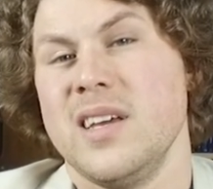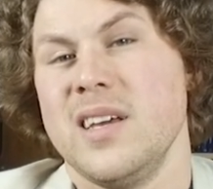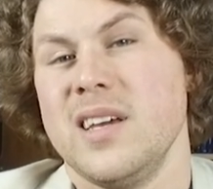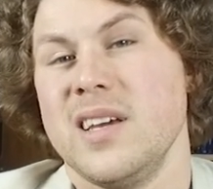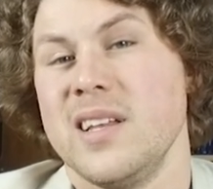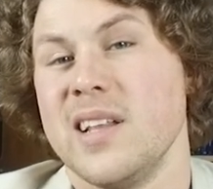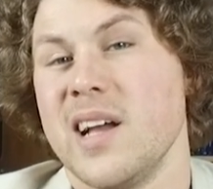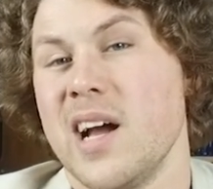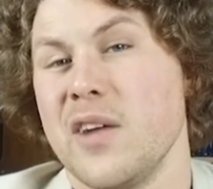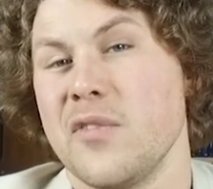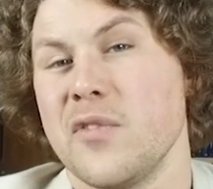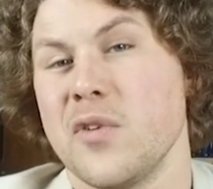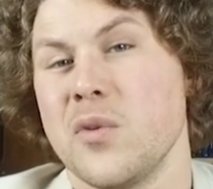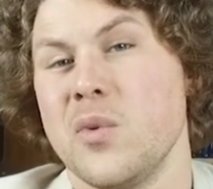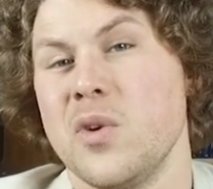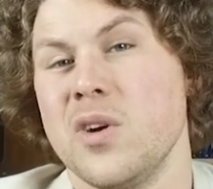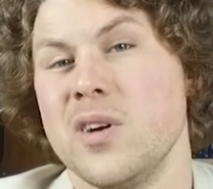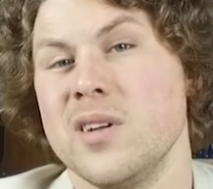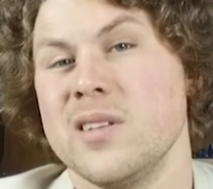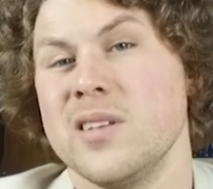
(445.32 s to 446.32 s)
and I, for
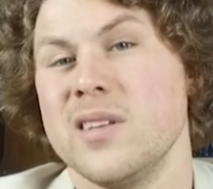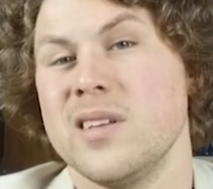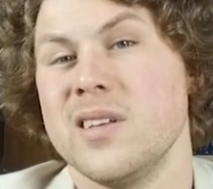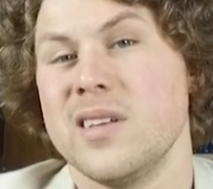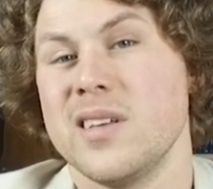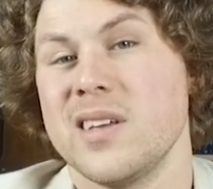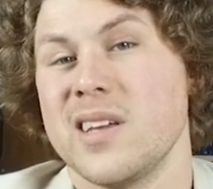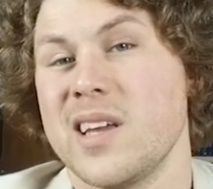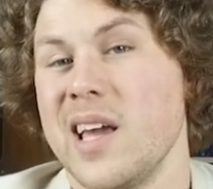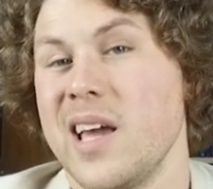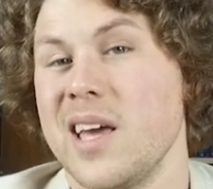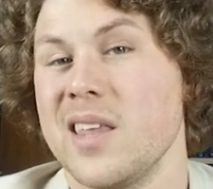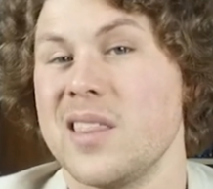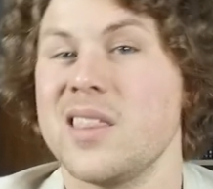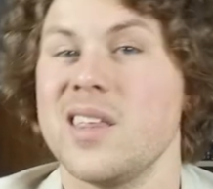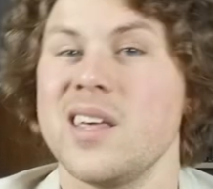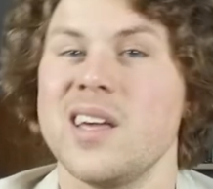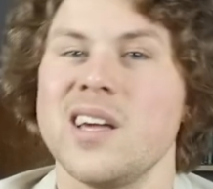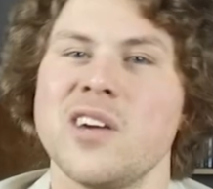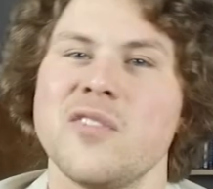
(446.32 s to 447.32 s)
one, can't
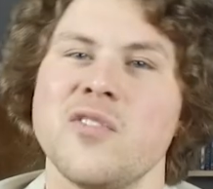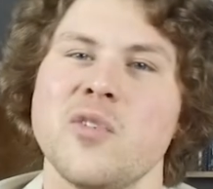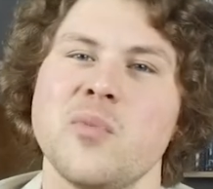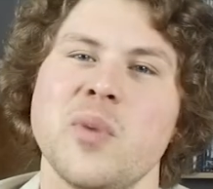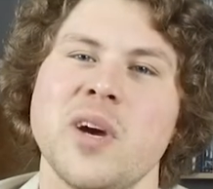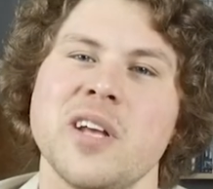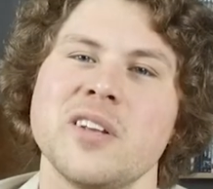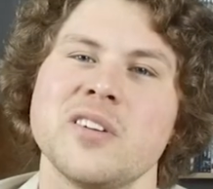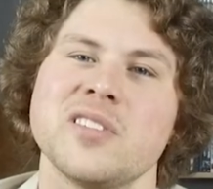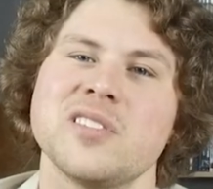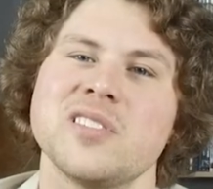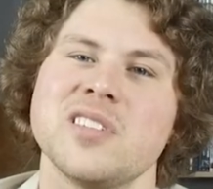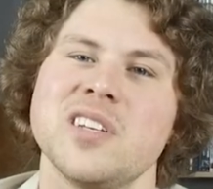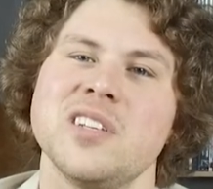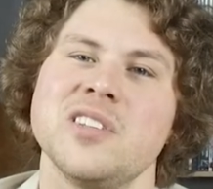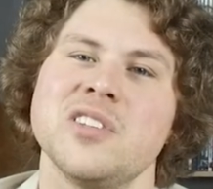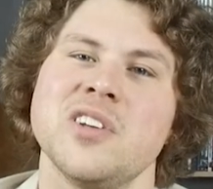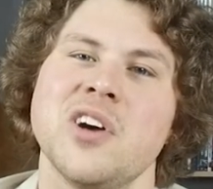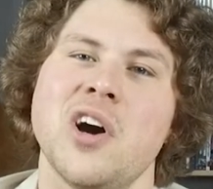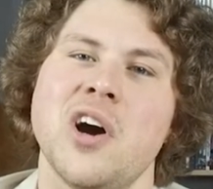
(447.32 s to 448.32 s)
think of a better
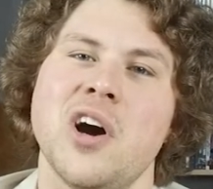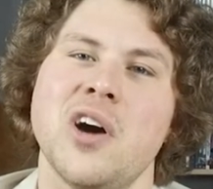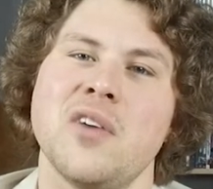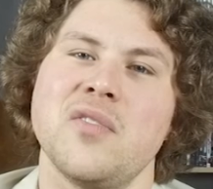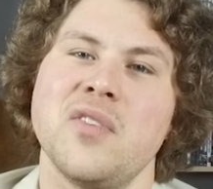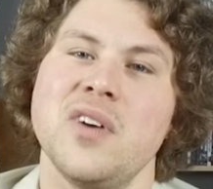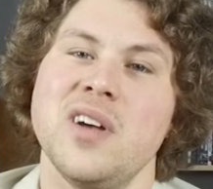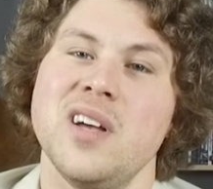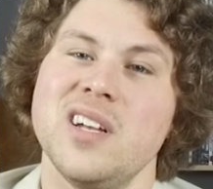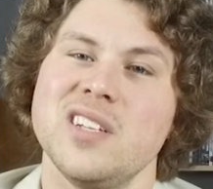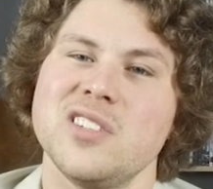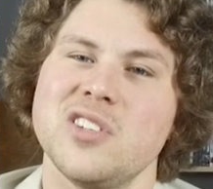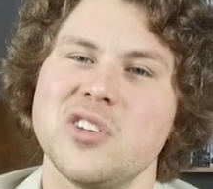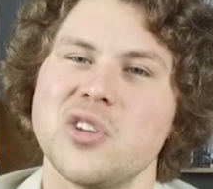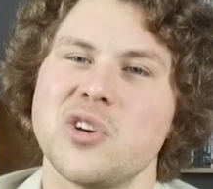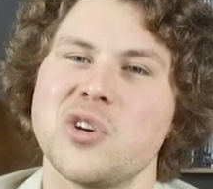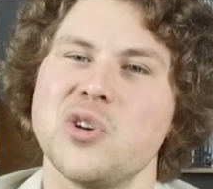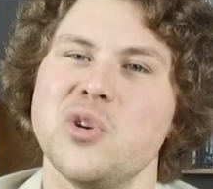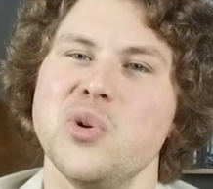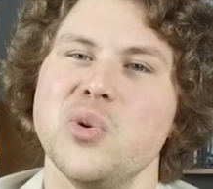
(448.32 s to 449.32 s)
send off to
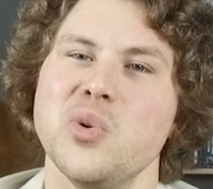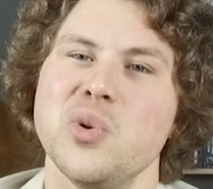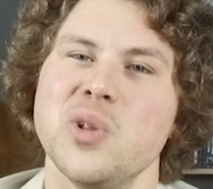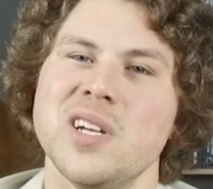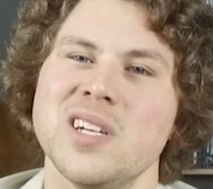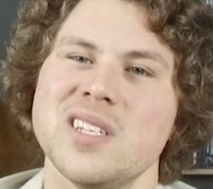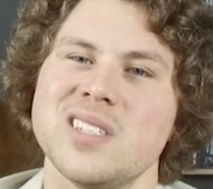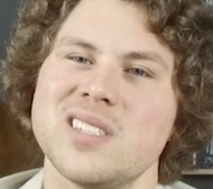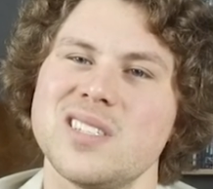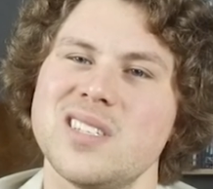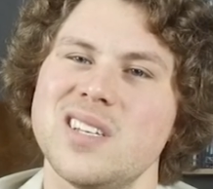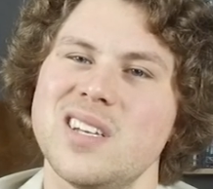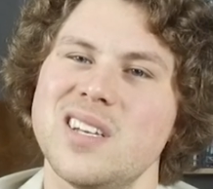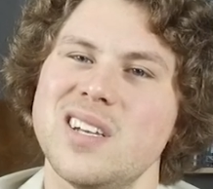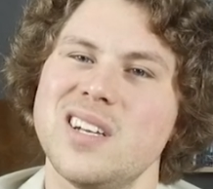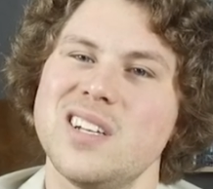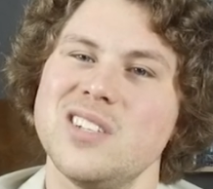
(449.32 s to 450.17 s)
the coolest,